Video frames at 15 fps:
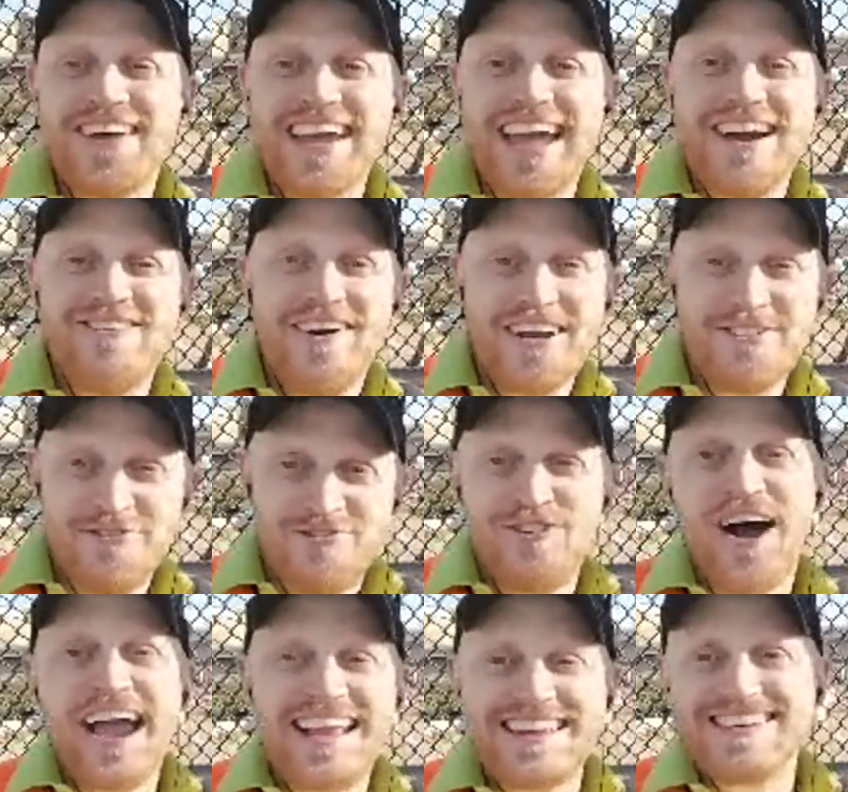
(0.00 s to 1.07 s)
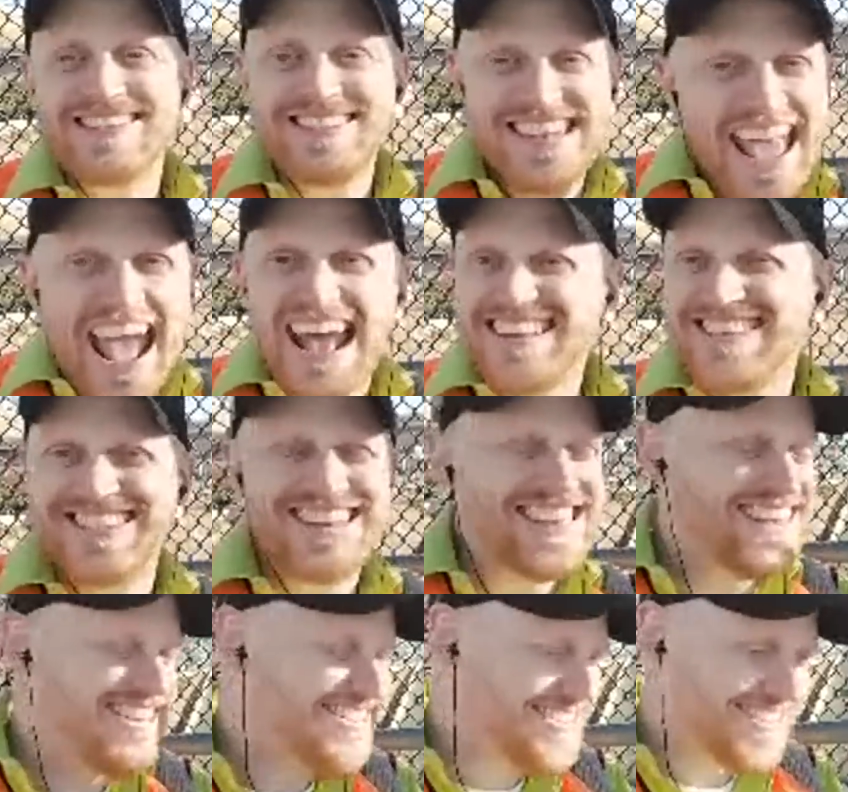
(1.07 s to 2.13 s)
Like I want to fight
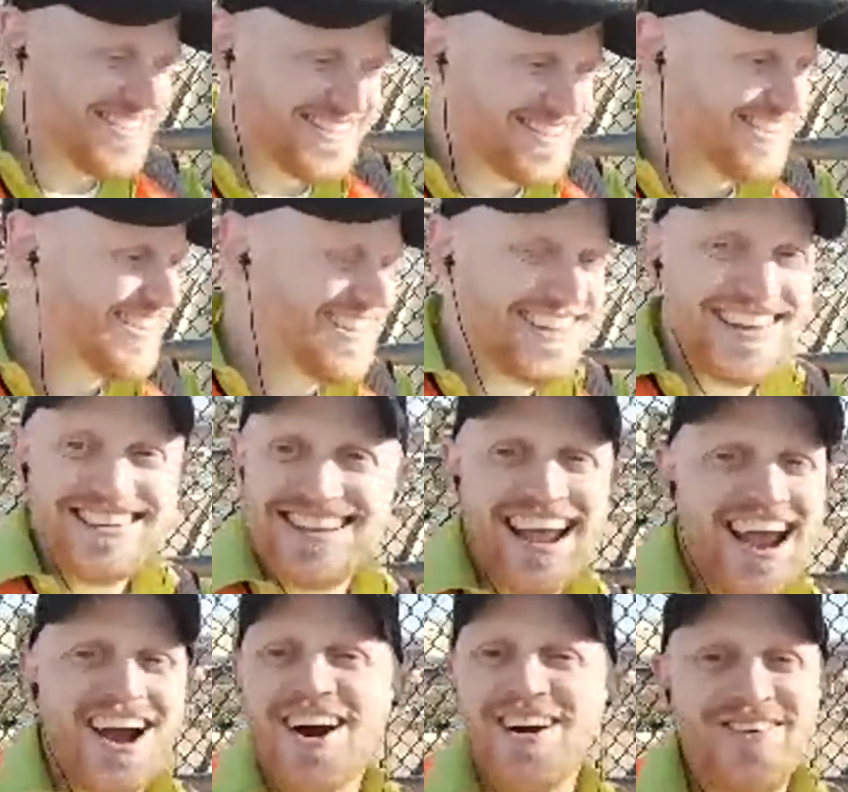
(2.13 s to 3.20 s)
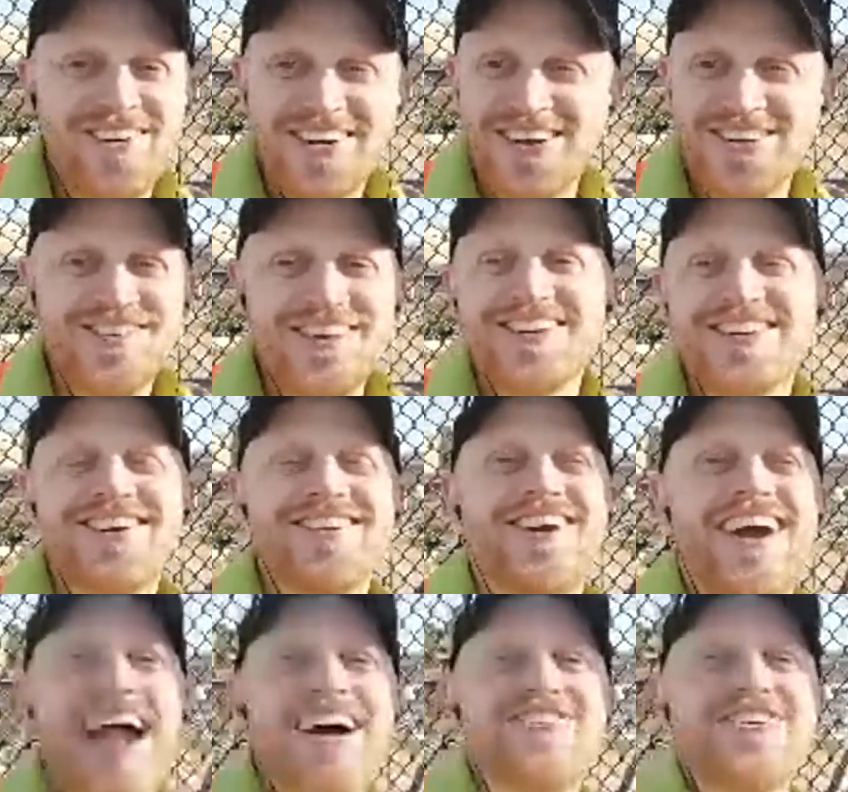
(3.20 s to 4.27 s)
nasty, just terrible commuter
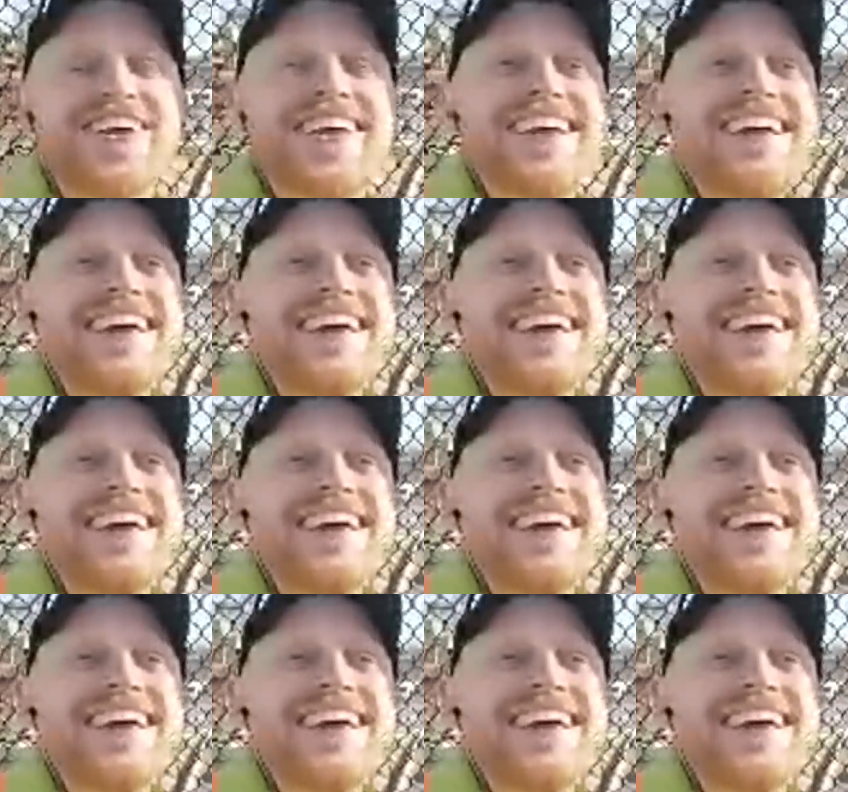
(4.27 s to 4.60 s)
traffic.